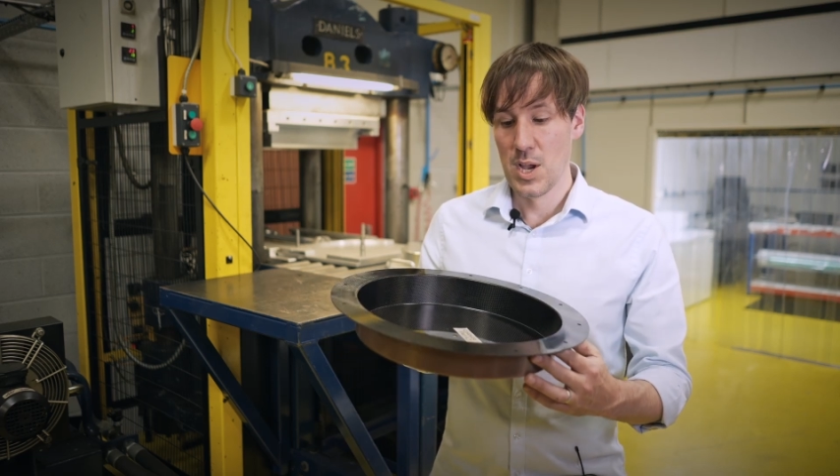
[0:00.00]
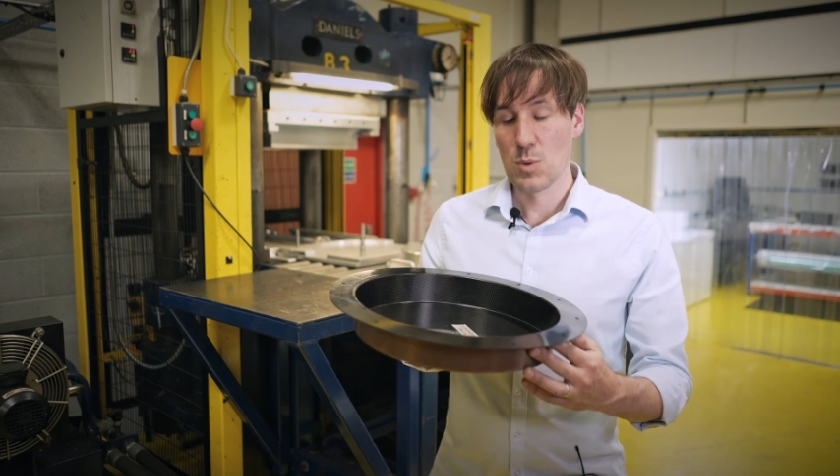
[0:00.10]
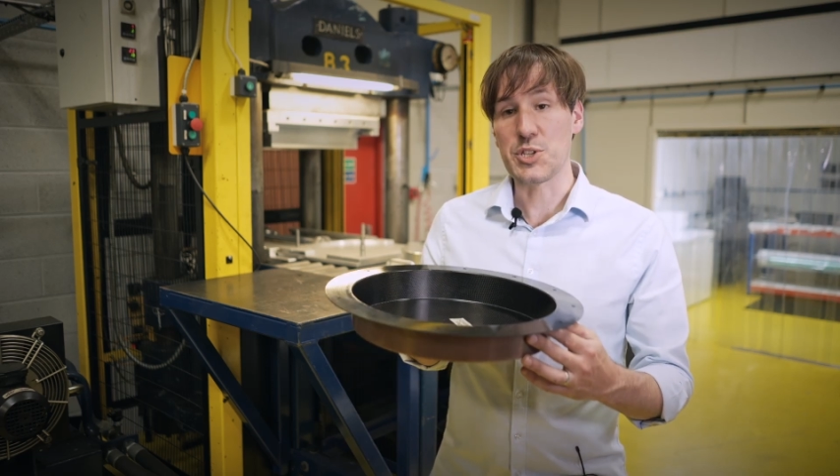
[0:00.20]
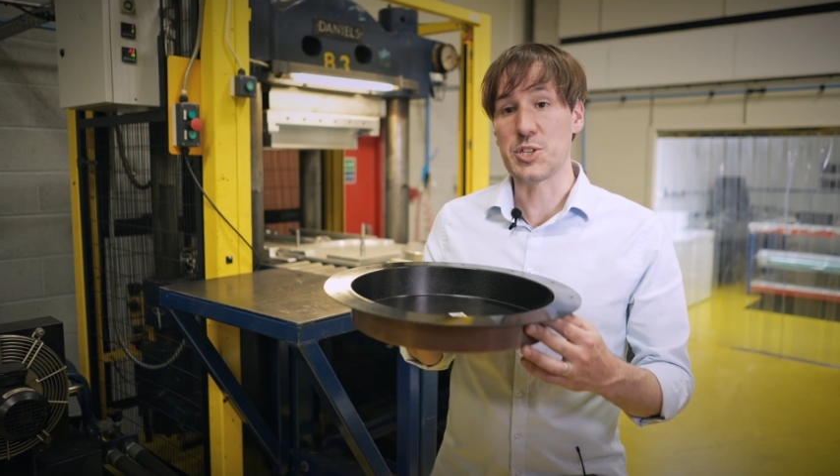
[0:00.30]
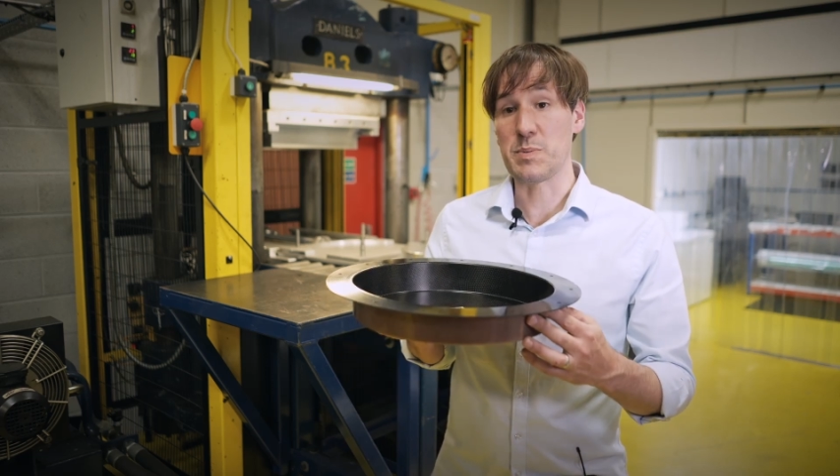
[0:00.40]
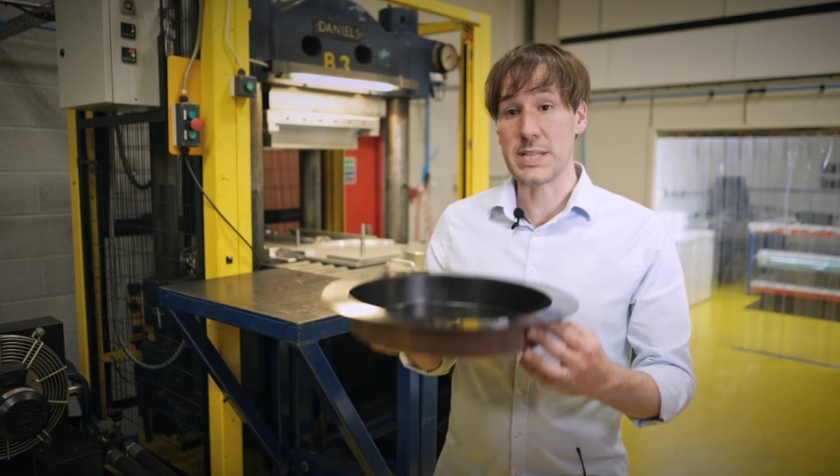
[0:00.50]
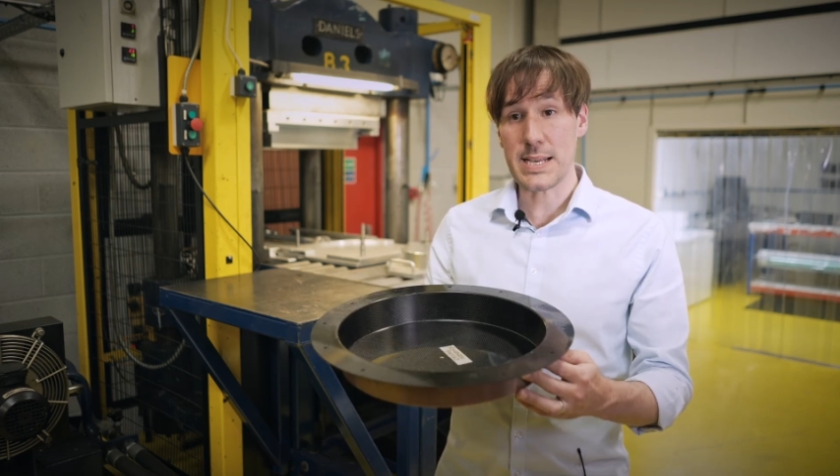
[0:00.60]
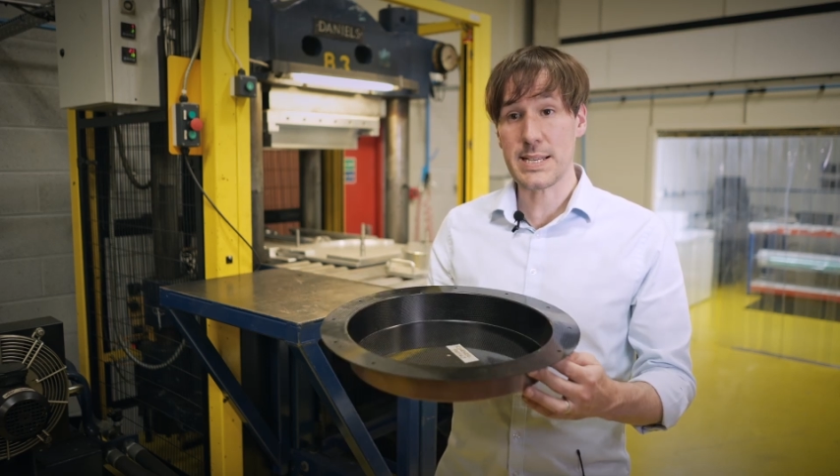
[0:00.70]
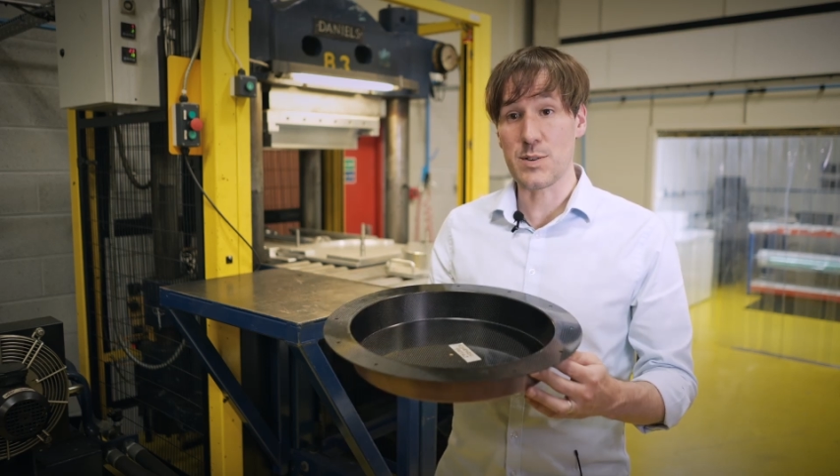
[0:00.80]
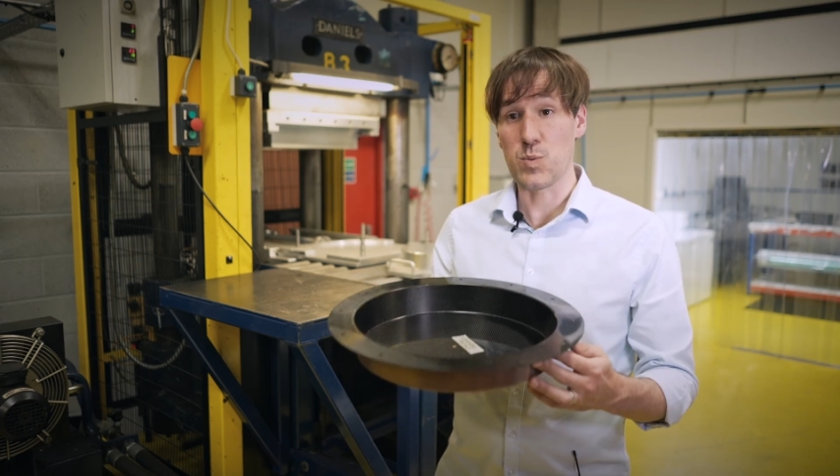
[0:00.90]
which has been
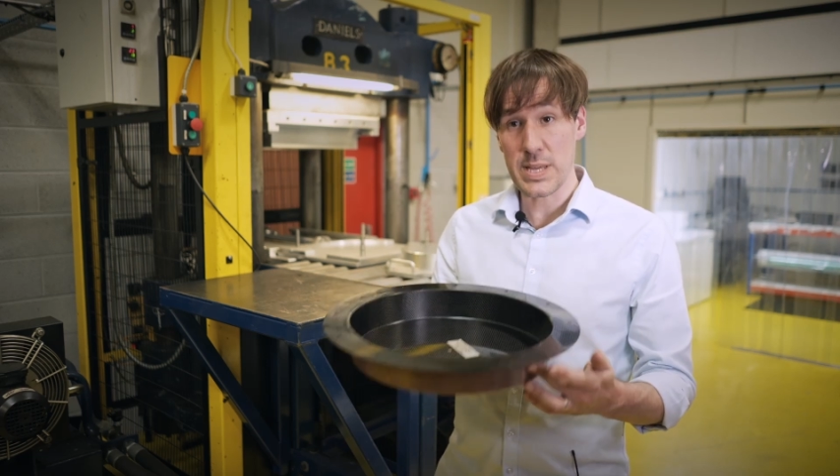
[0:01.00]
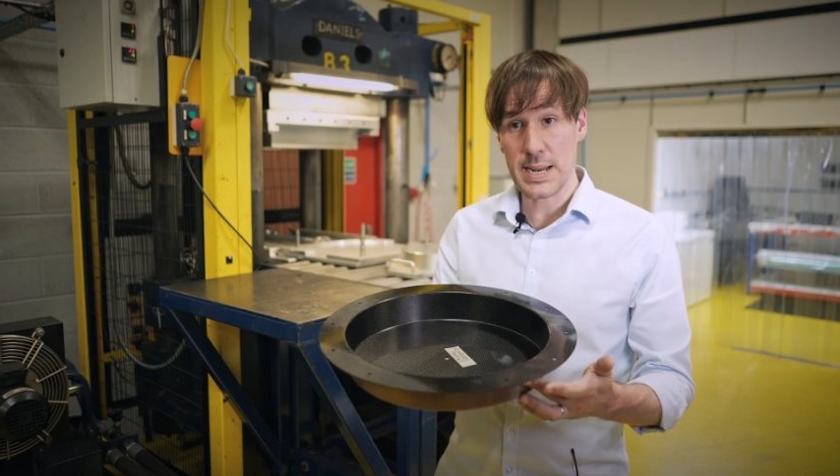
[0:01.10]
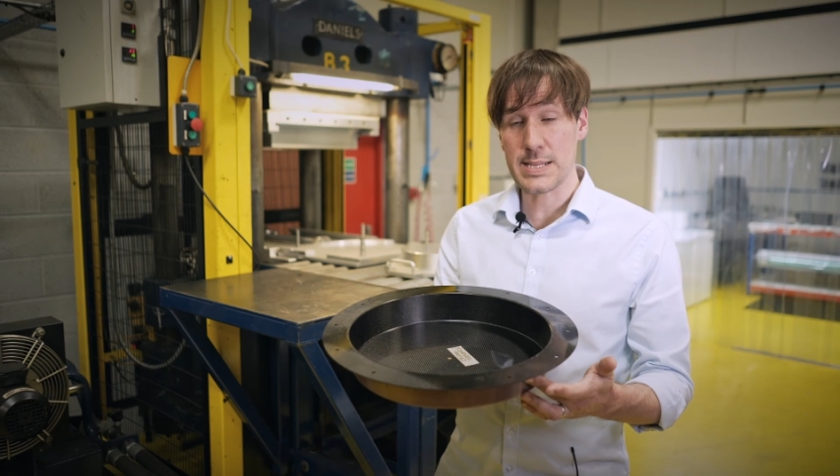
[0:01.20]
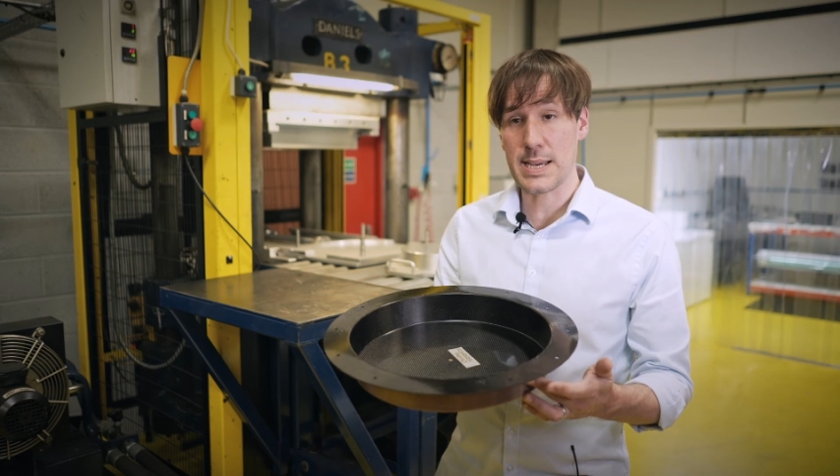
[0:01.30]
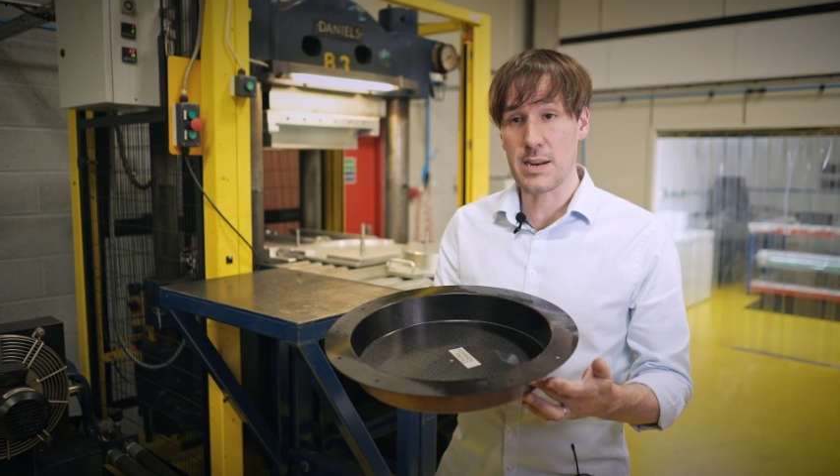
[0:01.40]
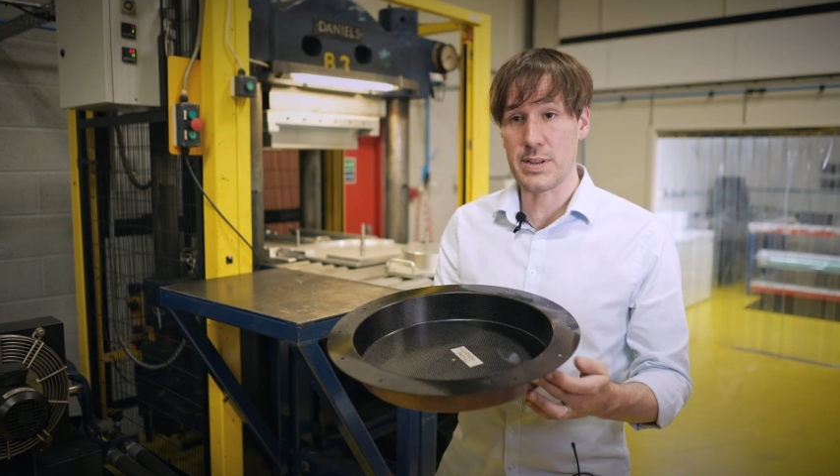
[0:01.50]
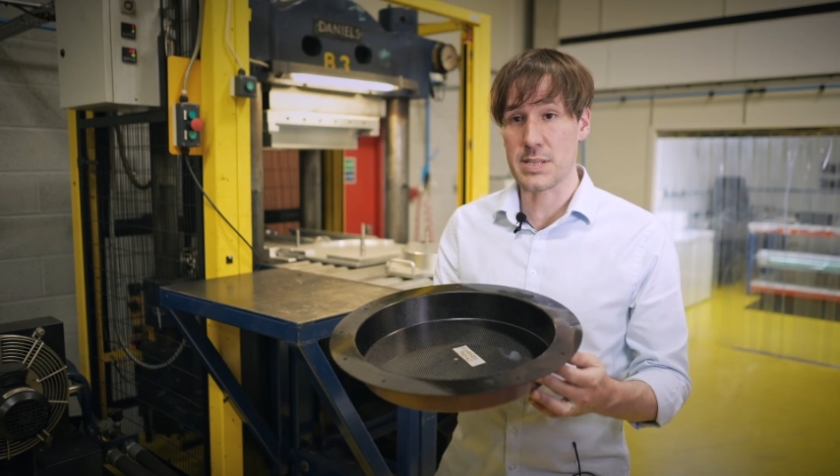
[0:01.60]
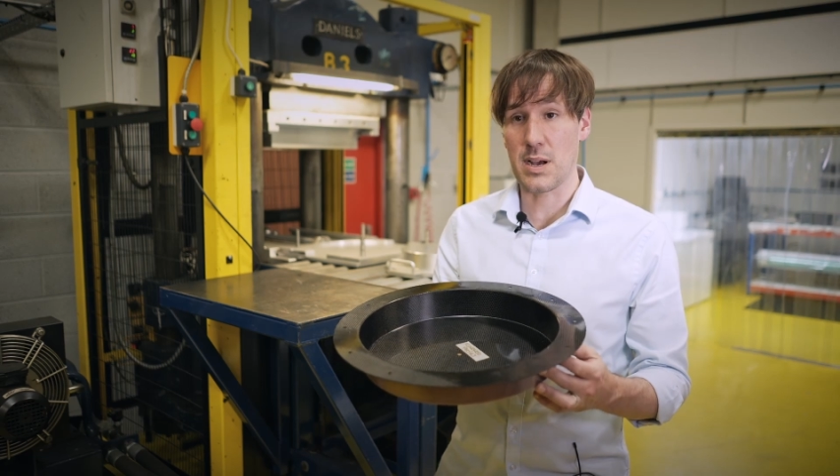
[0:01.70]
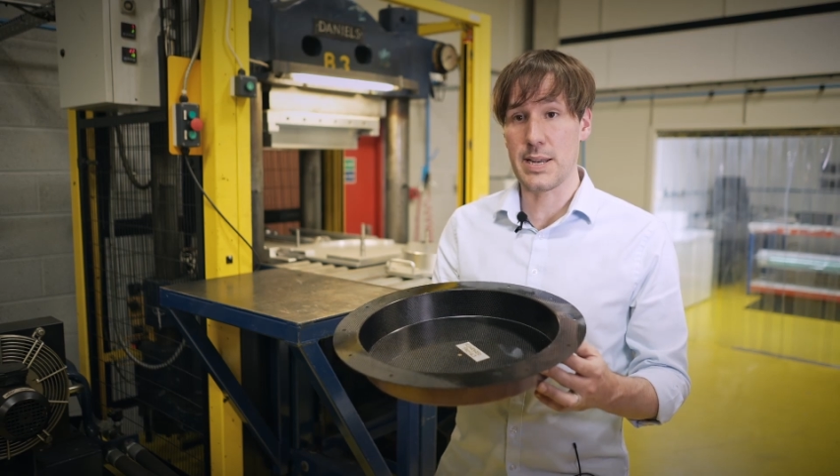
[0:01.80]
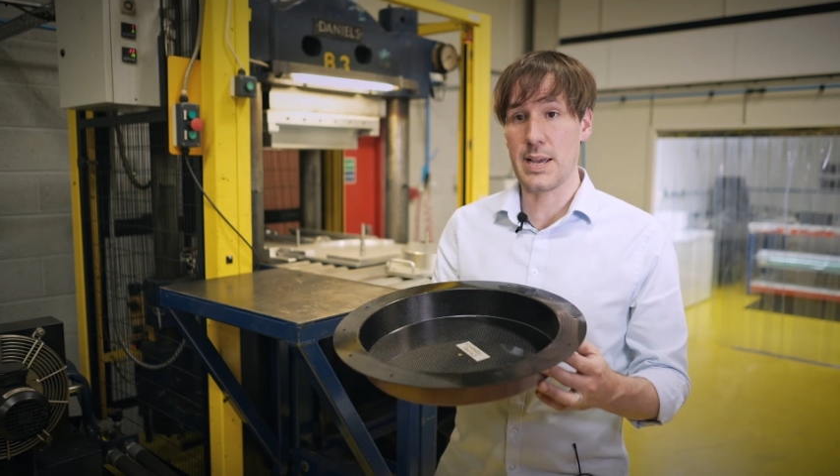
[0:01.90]
tested with an antenna
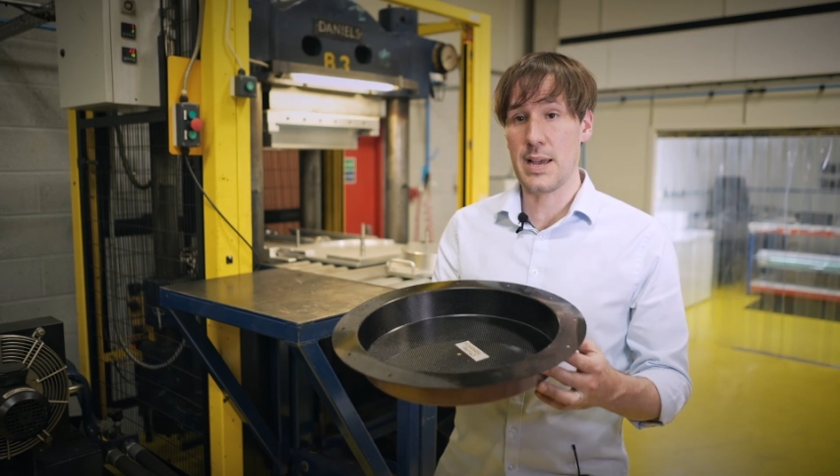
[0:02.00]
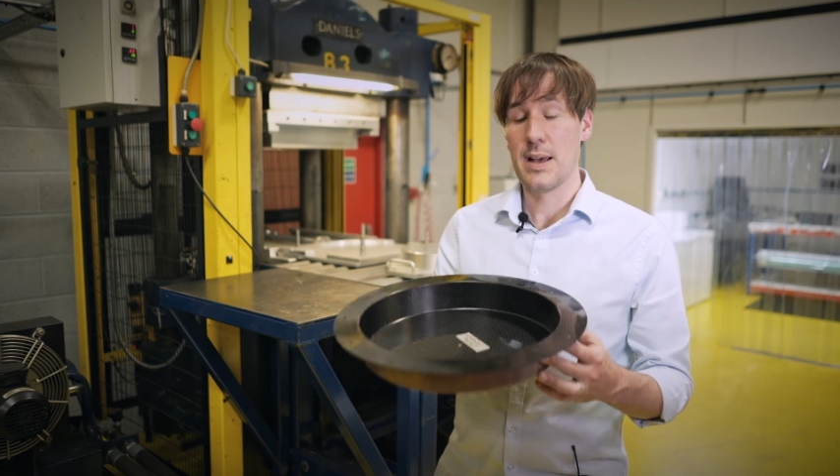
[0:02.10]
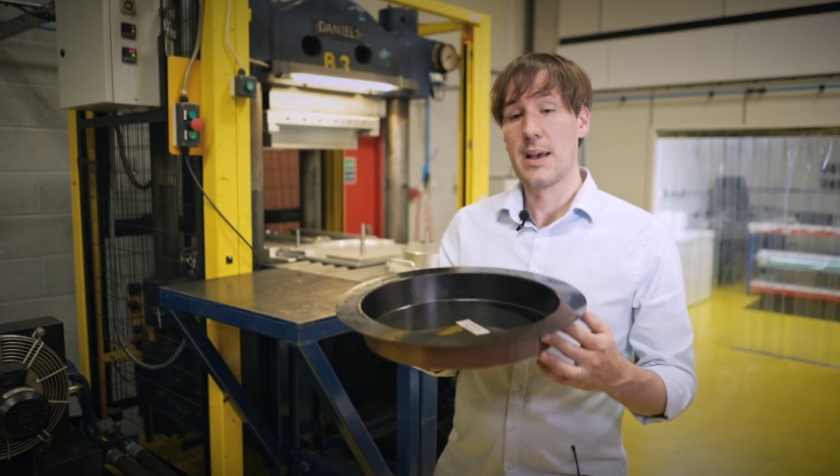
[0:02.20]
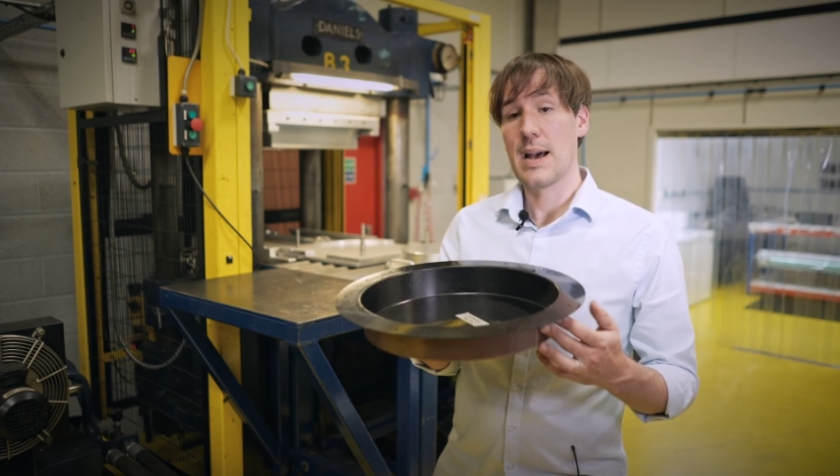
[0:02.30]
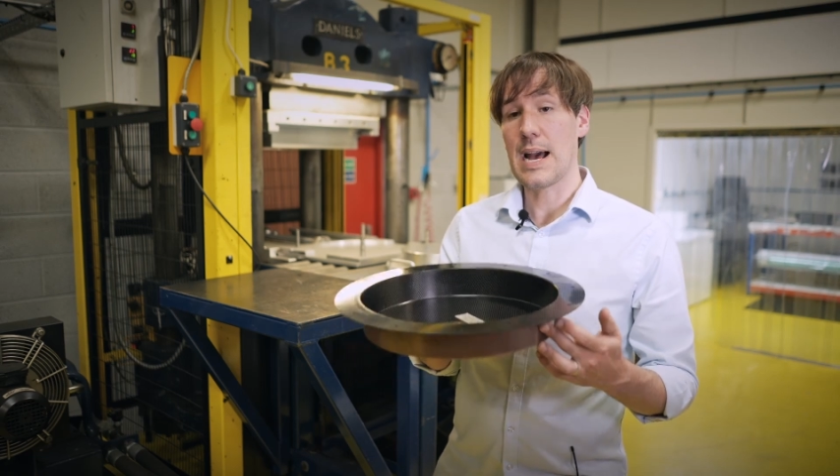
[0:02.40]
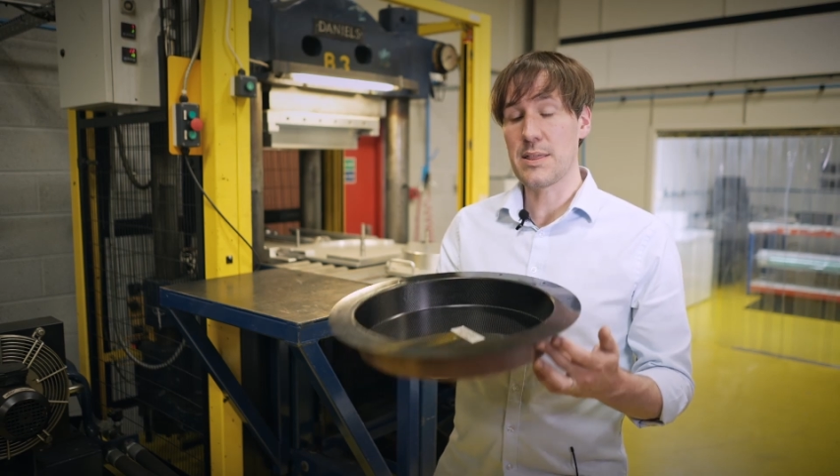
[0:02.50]
inside it and the